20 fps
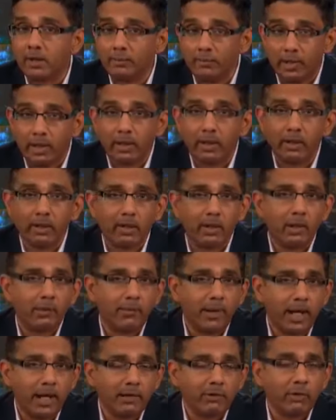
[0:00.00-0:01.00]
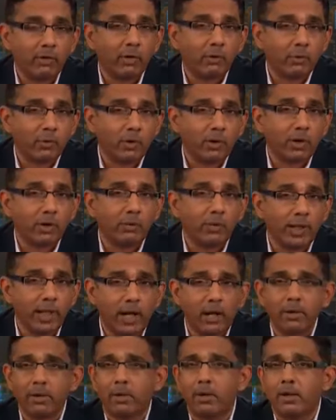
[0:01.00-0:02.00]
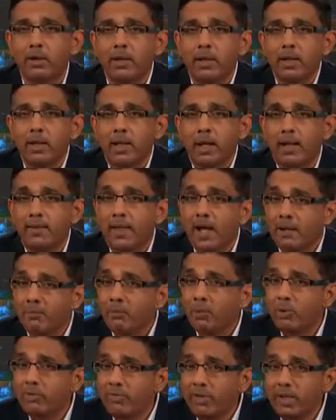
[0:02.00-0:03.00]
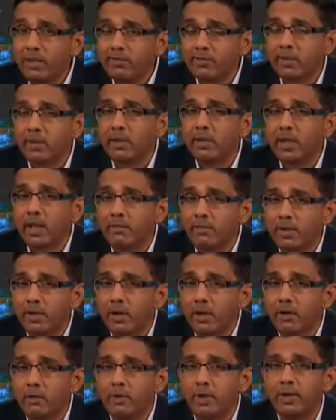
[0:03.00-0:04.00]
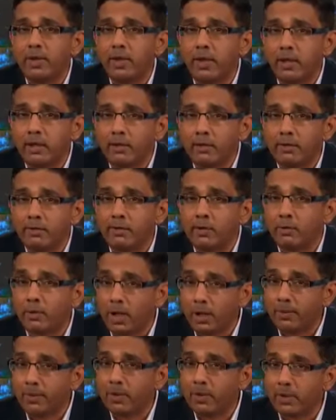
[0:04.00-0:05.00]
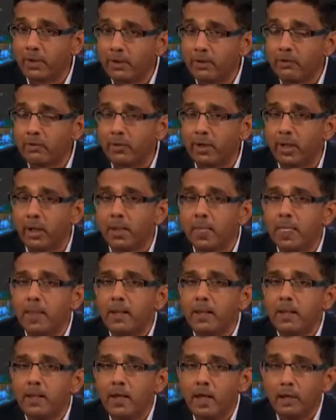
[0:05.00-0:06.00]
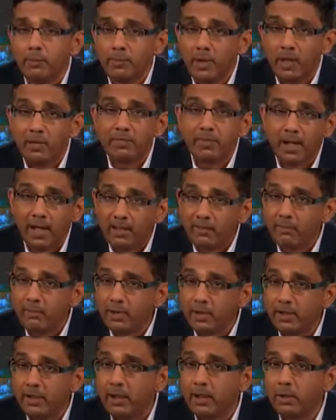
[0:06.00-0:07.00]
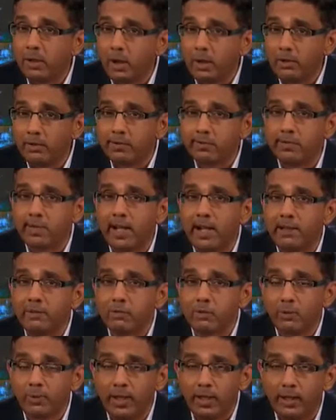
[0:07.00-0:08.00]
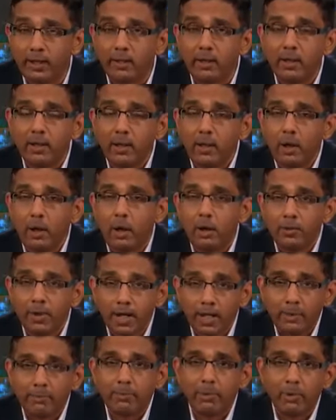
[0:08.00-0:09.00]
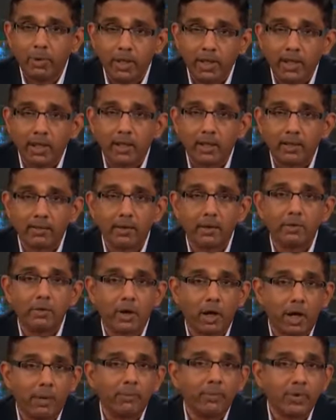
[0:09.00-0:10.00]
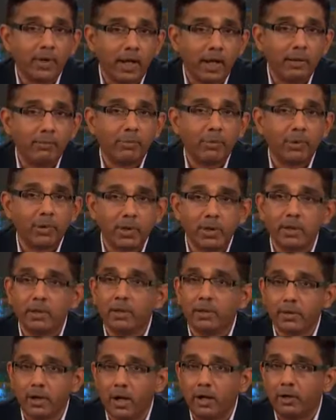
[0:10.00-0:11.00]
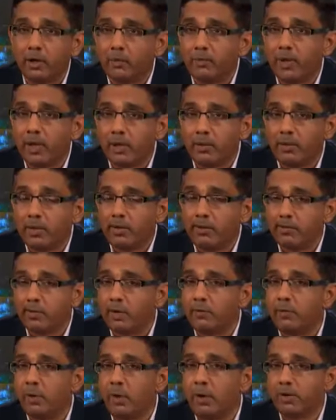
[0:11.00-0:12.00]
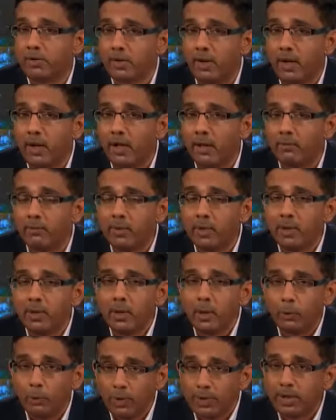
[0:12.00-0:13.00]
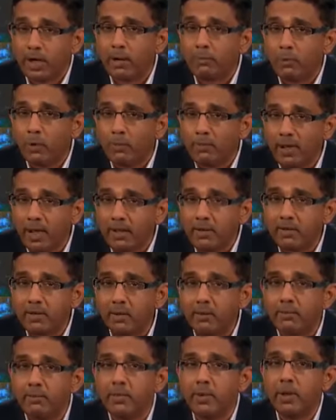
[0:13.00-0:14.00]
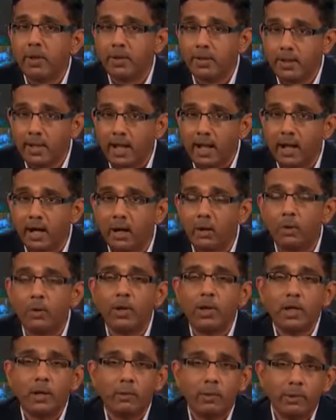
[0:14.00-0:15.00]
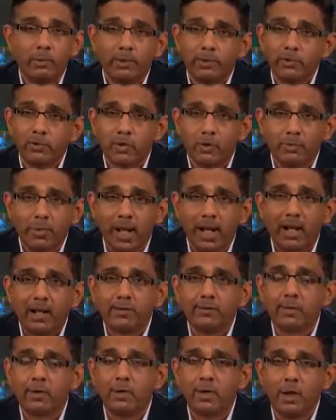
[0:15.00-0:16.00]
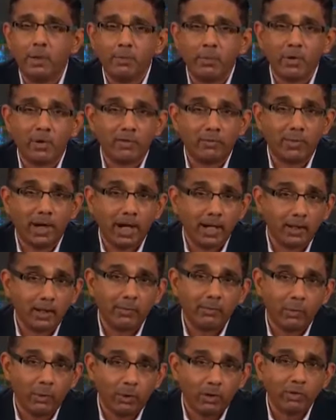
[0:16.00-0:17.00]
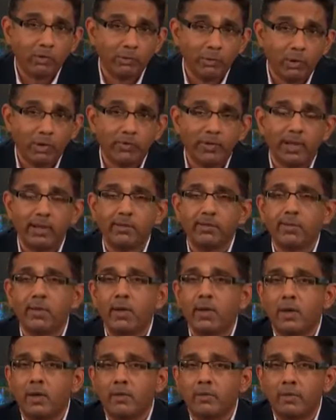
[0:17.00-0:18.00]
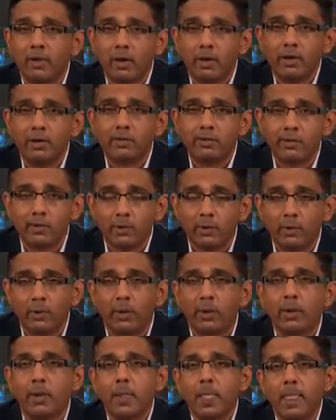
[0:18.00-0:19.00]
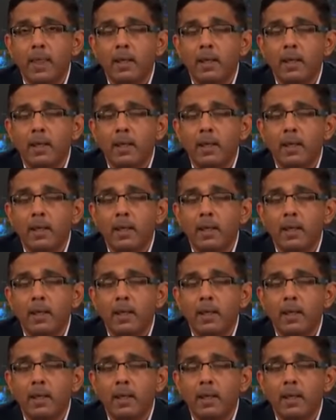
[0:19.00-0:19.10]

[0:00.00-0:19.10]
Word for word: America, Imagine a World Without Her. And that movie is in 1,100 theaters around the country. It made $5 million last week already putting it in the top 10 political documentaries of all time. With our momentum now, we will surpass a number of Michael Moore's movies very soon.